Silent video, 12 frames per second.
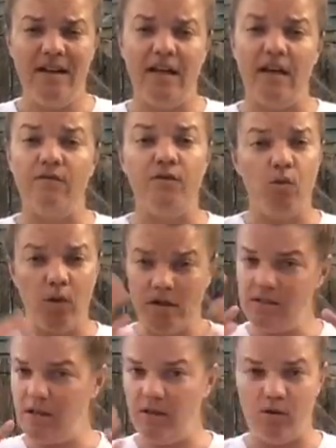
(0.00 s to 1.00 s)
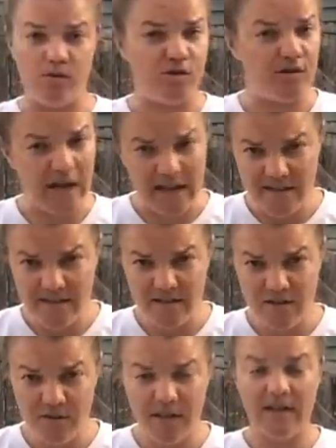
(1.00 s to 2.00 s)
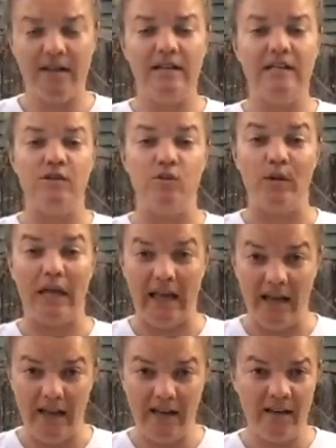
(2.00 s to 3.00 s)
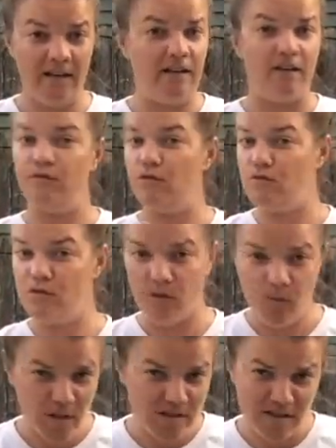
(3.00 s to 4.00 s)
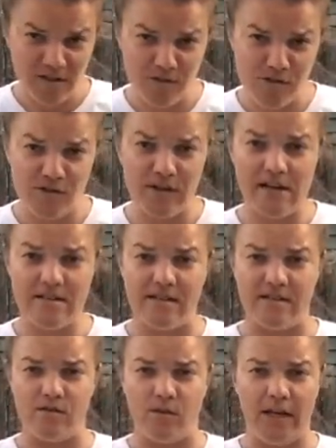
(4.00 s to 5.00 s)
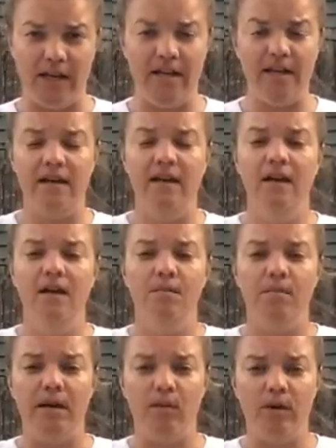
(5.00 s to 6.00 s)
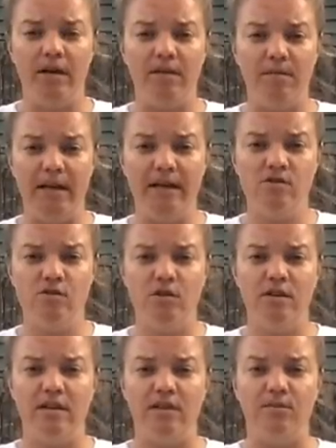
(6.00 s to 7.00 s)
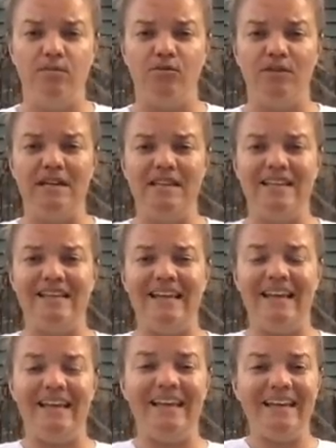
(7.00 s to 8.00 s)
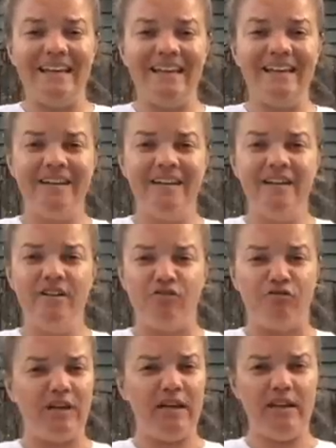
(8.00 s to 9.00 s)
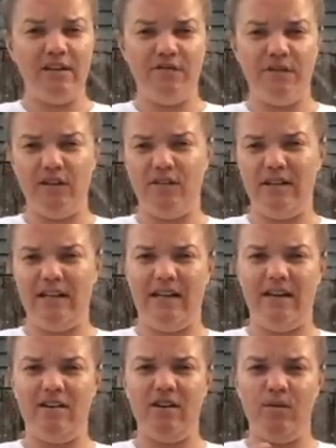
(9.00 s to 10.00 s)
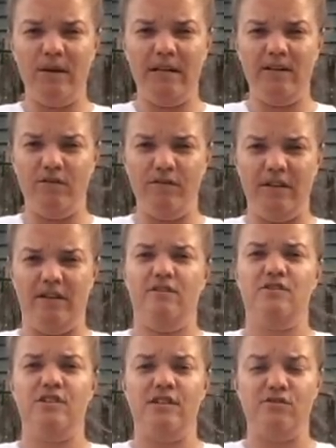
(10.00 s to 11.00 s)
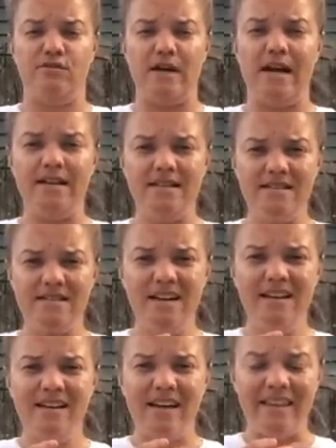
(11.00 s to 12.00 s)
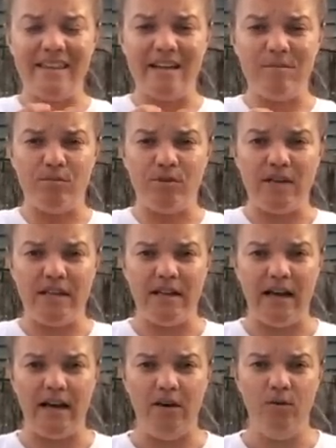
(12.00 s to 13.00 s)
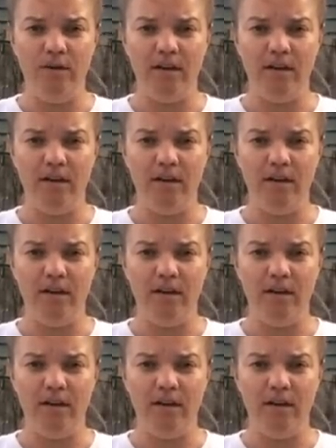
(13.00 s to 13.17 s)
If you want to close your eyes to do that, you can. If you don't want to close your eyes, that's okay. But I want you to make sure that you're breathing in, really feel that air go in, you'll feel your chest rise, and then breathe out,